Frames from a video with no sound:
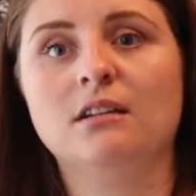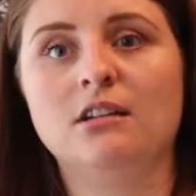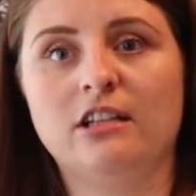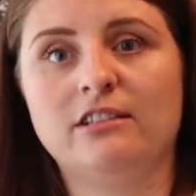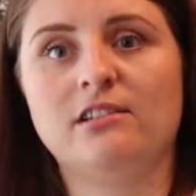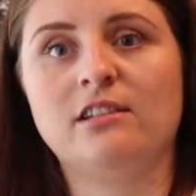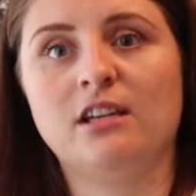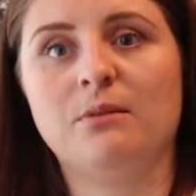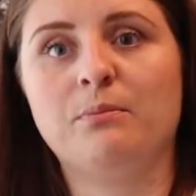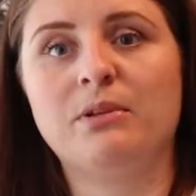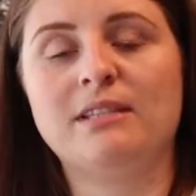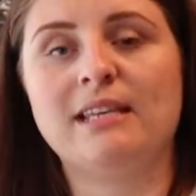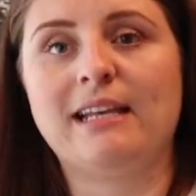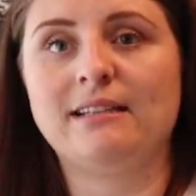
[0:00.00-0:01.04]
Now, it's a certain
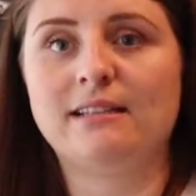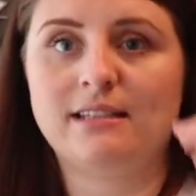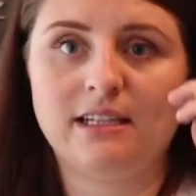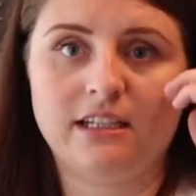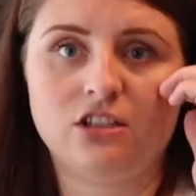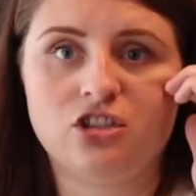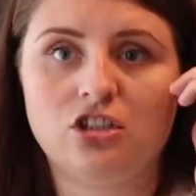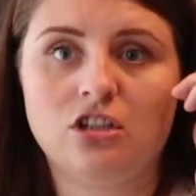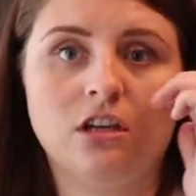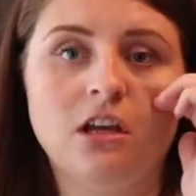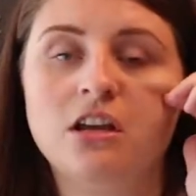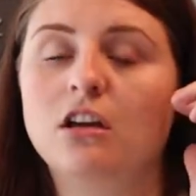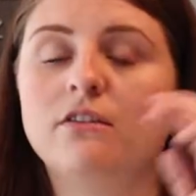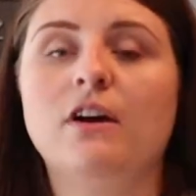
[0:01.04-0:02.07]
percentage
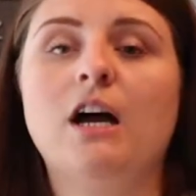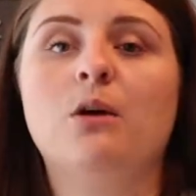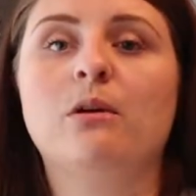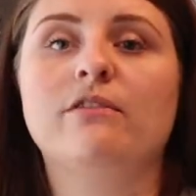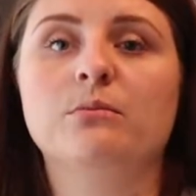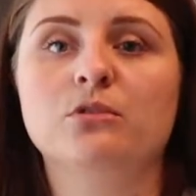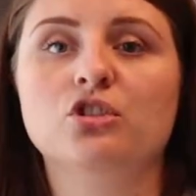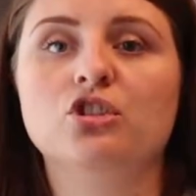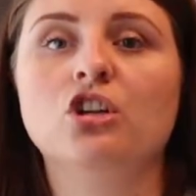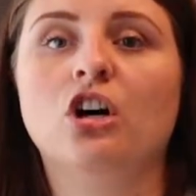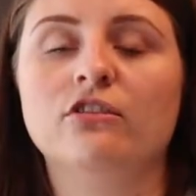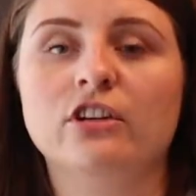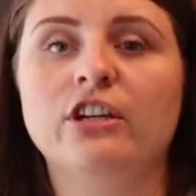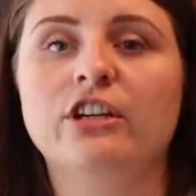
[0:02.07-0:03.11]
of however much
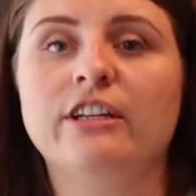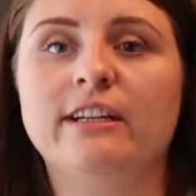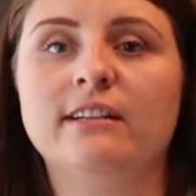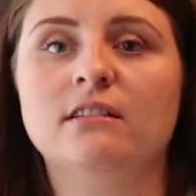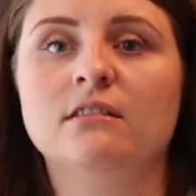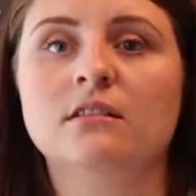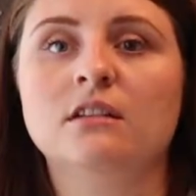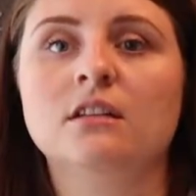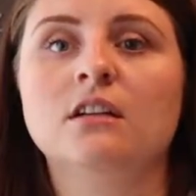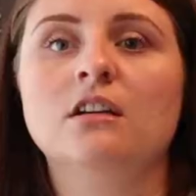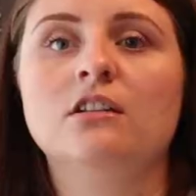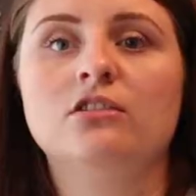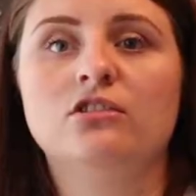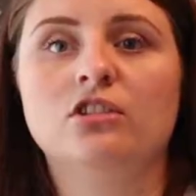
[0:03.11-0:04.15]
you're earning.
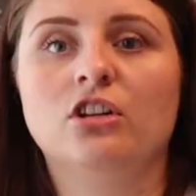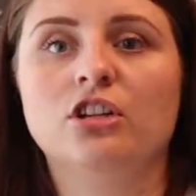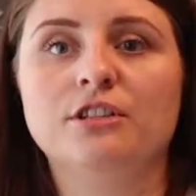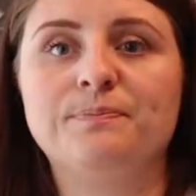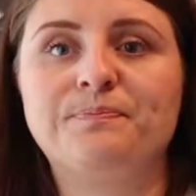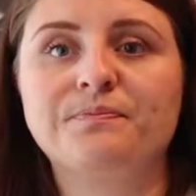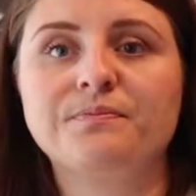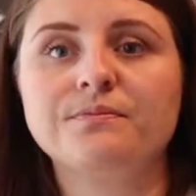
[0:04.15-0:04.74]
So